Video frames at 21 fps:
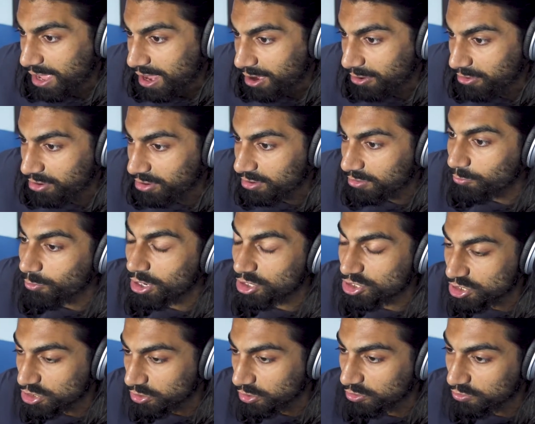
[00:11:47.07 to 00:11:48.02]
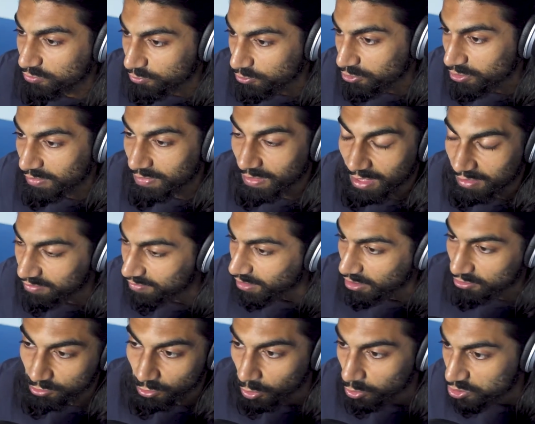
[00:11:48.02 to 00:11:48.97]
area where she cooks food, and
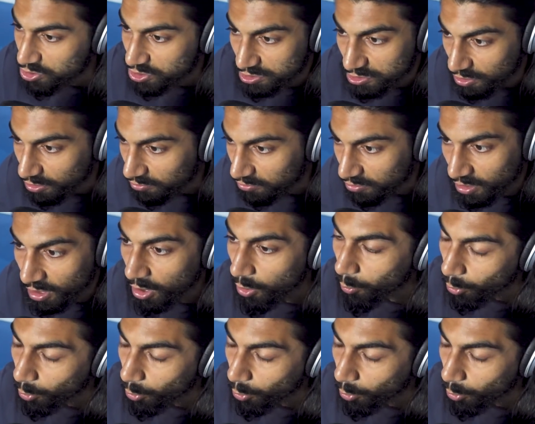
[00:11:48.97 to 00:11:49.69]
that's all she does.